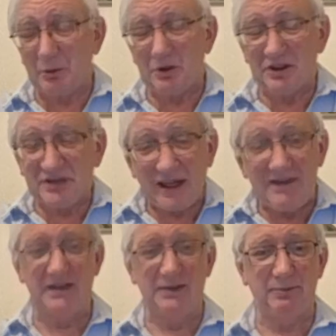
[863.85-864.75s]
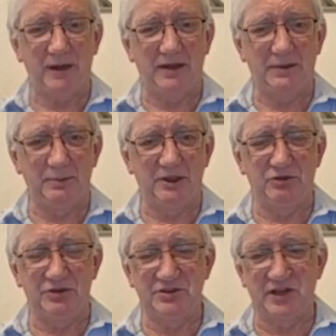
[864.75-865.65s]
They don't contain any
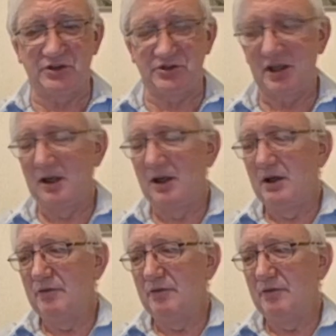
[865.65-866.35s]
military installations.